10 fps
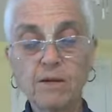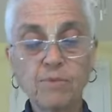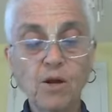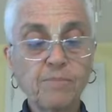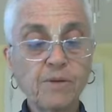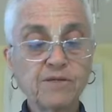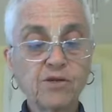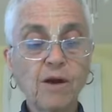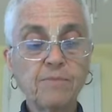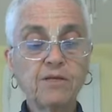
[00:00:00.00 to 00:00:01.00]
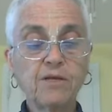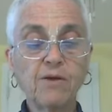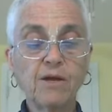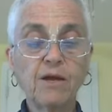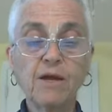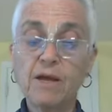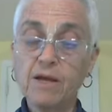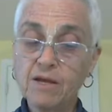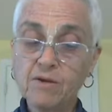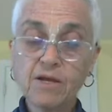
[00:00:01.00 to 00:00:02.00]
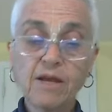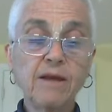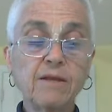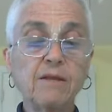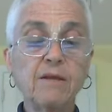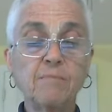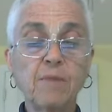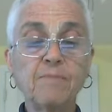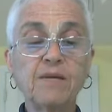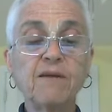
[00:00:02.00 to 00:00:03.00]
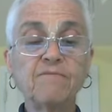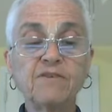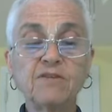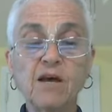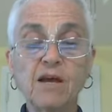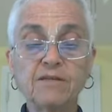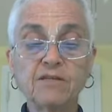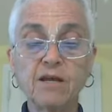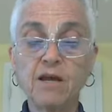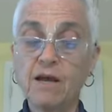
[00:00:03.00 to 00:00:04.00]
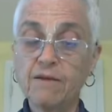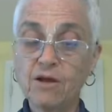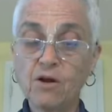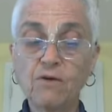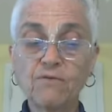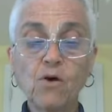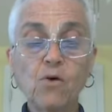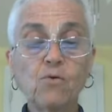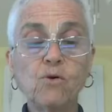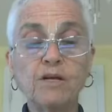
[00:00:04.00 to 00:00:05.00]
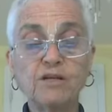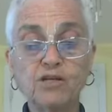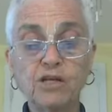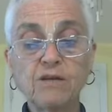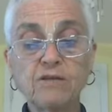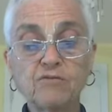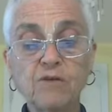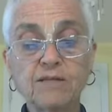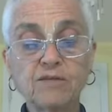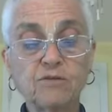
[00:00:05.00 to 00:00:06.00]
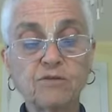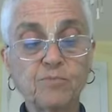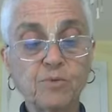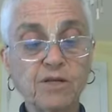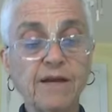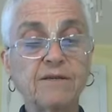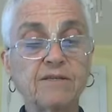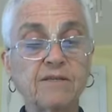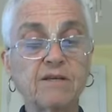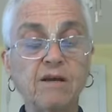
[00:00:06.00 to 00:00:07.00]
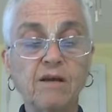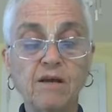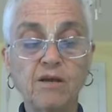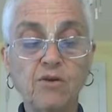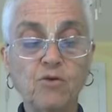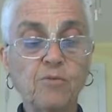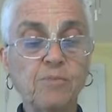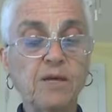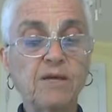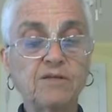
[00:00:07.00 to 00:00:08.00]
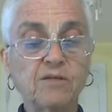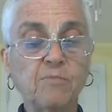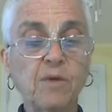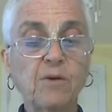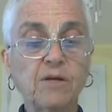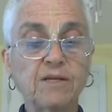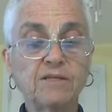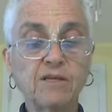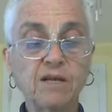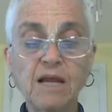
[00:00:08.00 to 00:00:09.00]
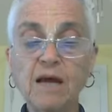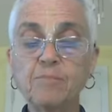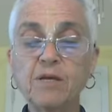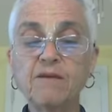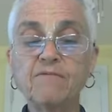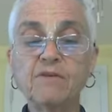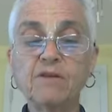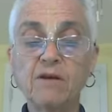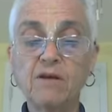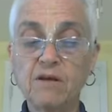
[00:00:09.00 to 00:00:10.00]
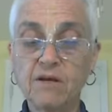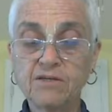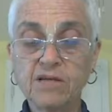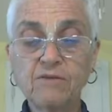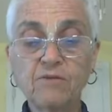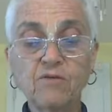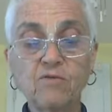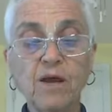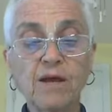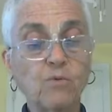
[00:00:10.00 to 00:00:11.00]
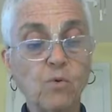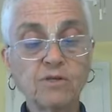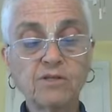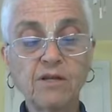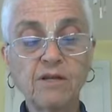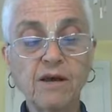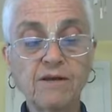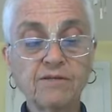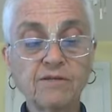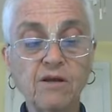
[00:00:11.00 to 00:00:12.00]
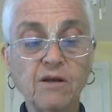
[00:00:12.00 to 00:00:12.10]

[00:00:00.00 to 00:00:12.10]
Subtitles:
Prabhupada's commentary. Here again, it may be emphasized that although jealous rascals protest Europeans and Americans cannot be given a sacred thread or sannyas,